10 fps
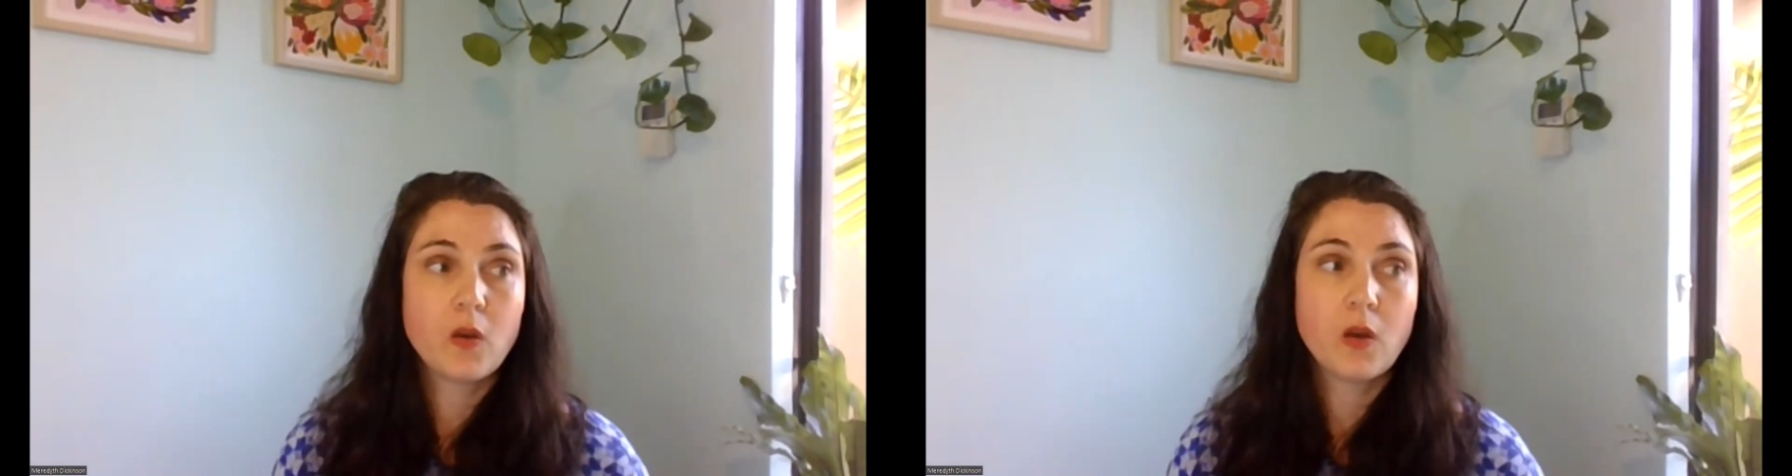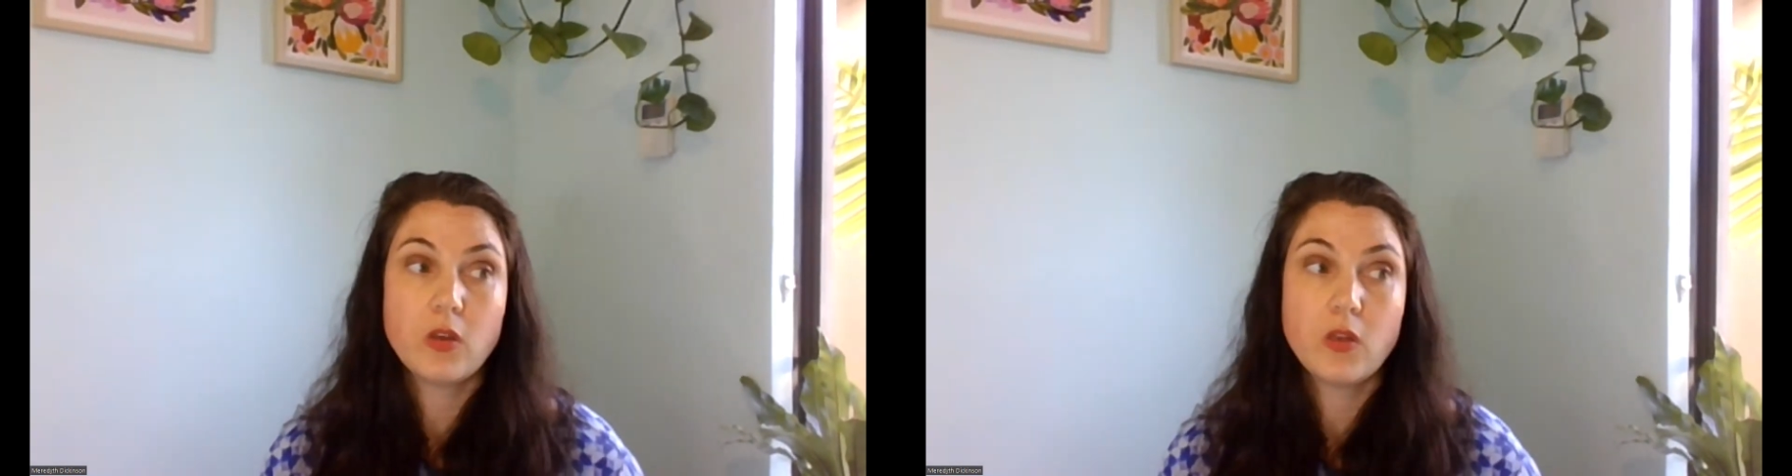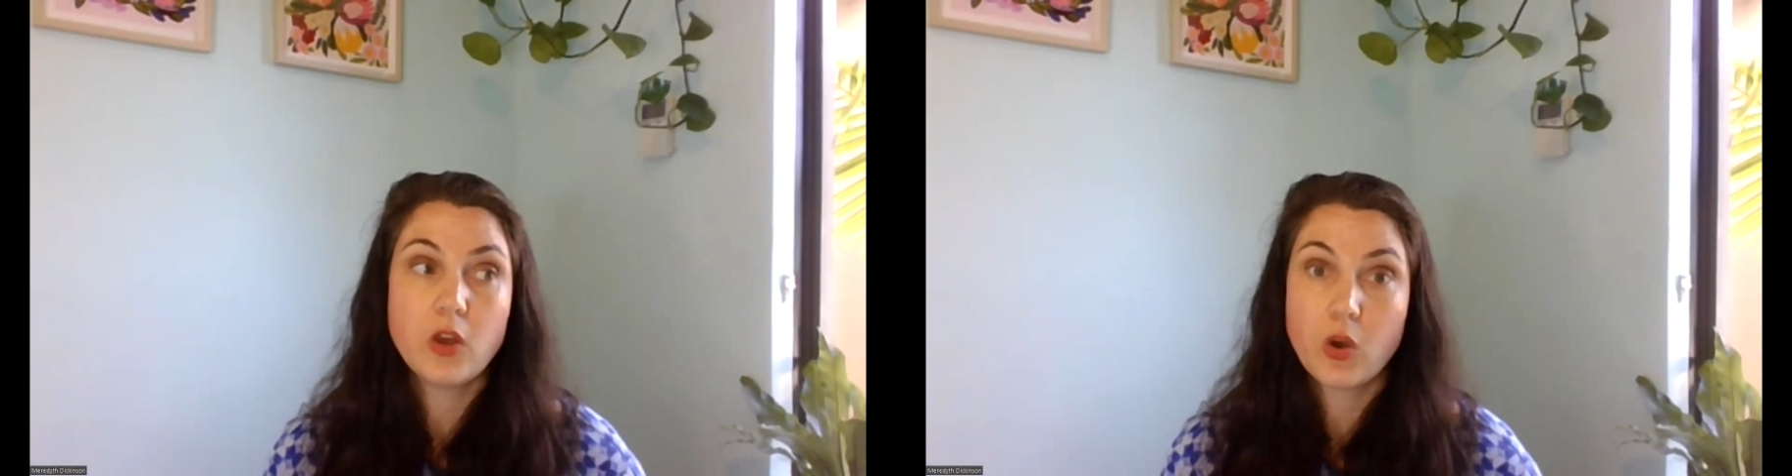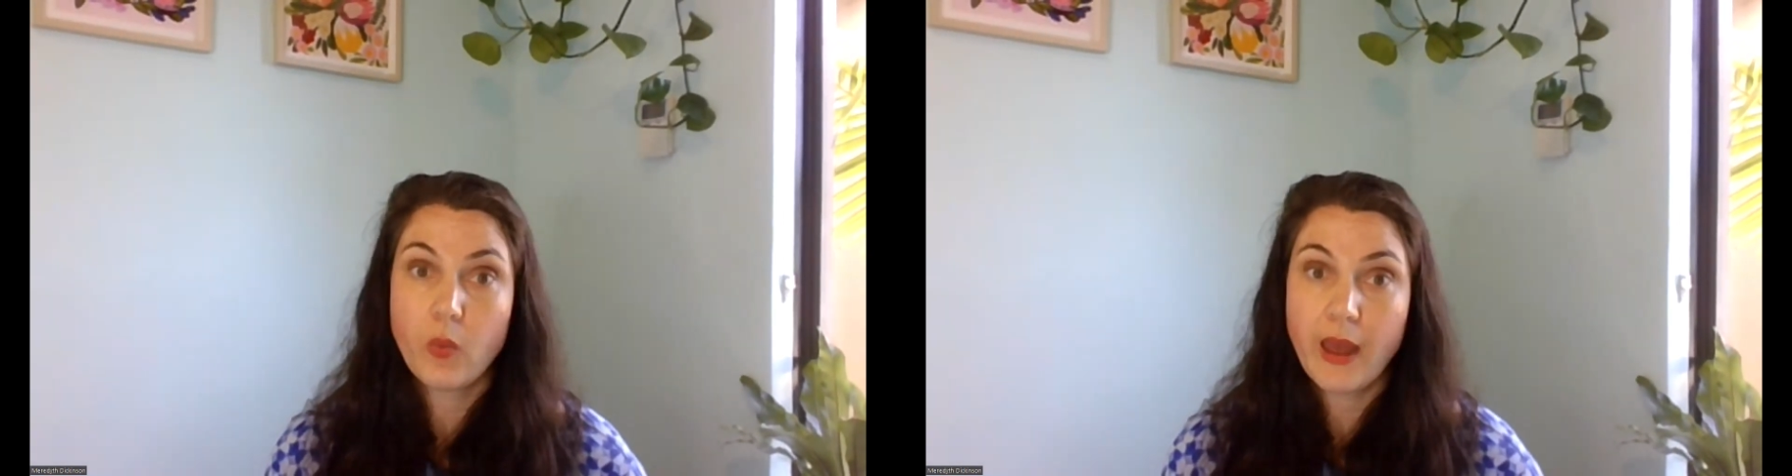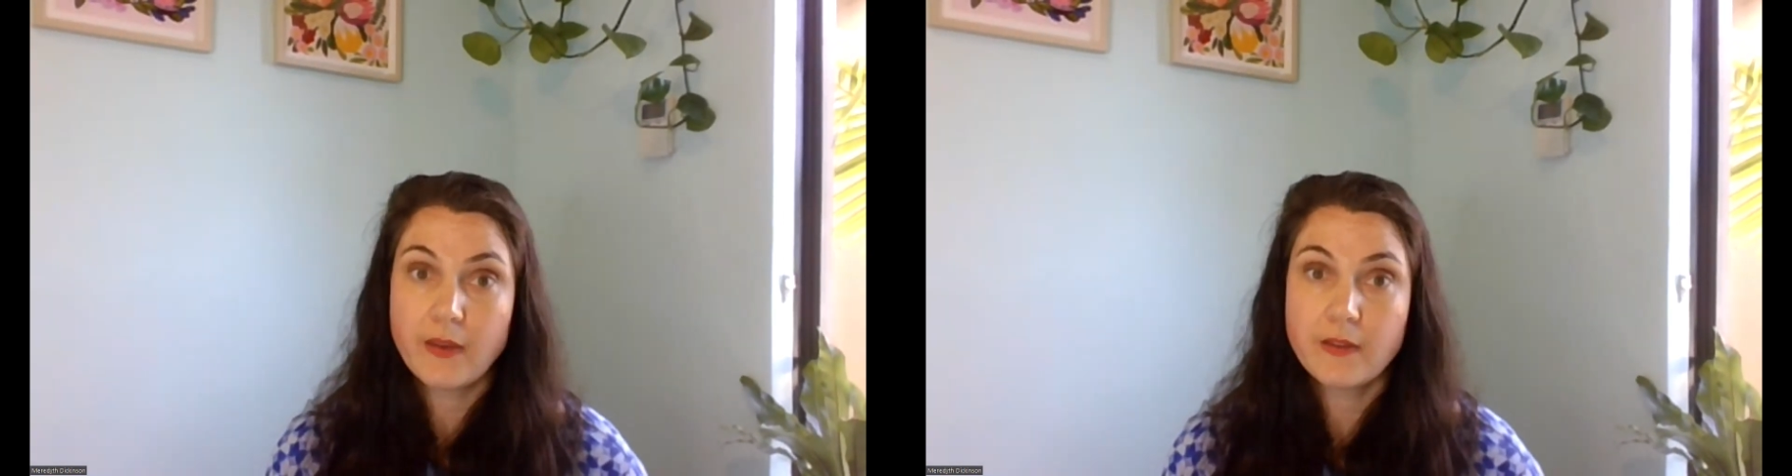the
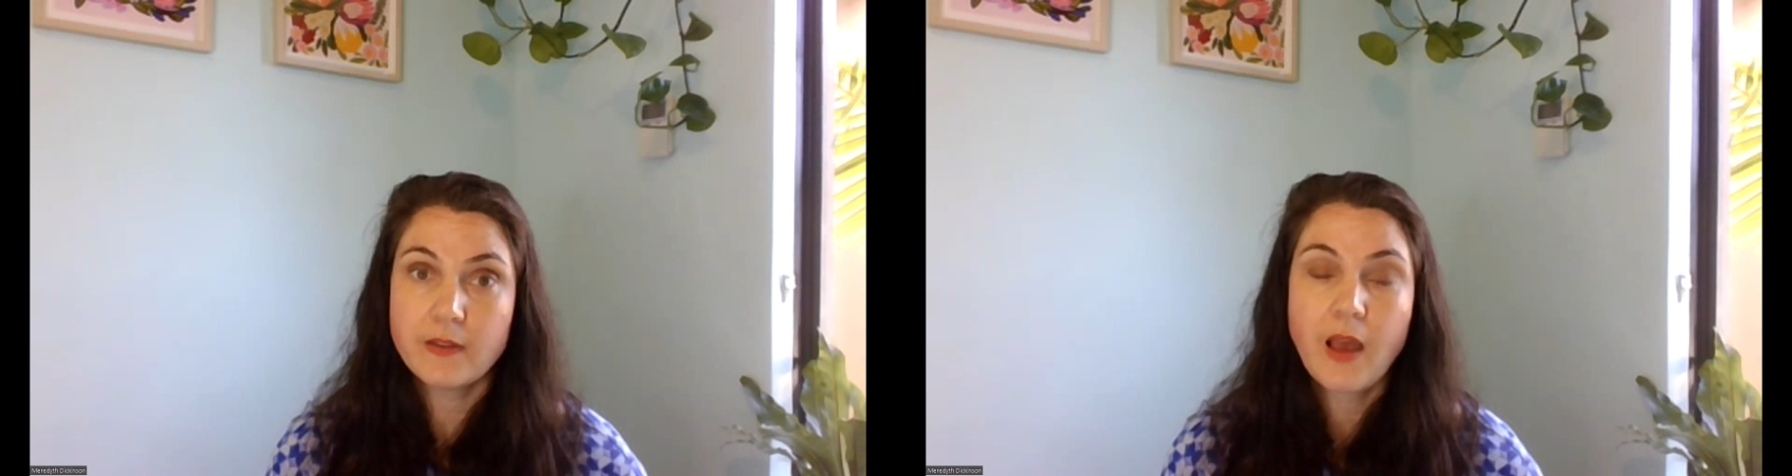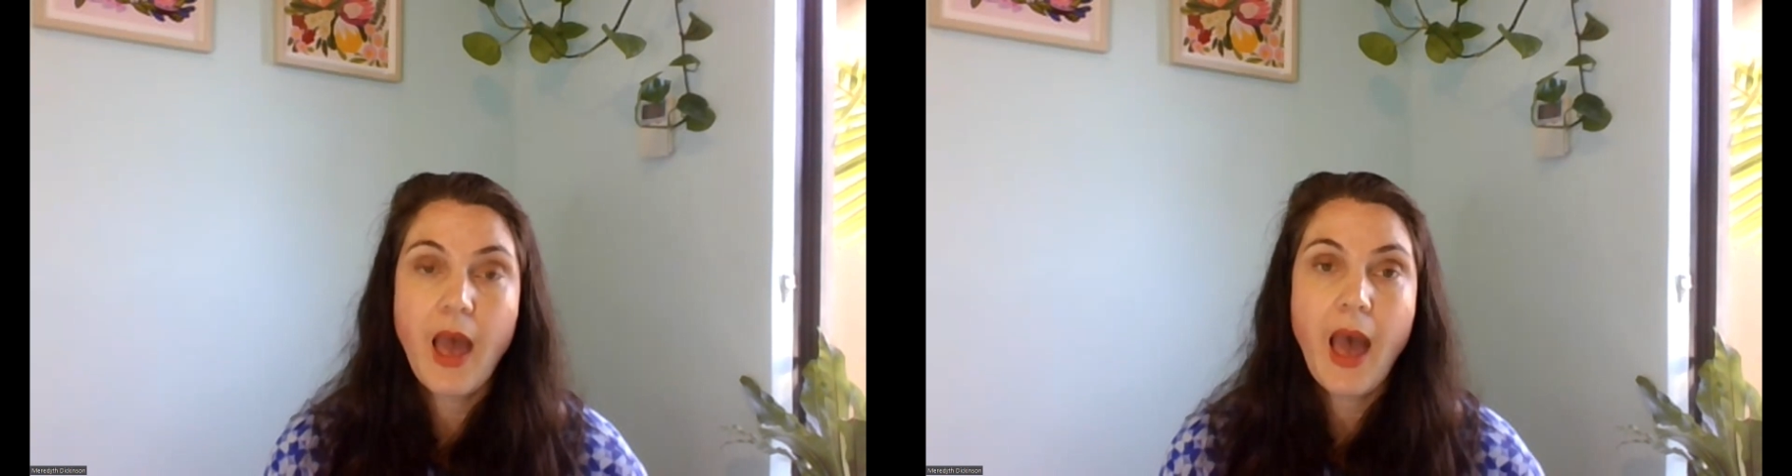US.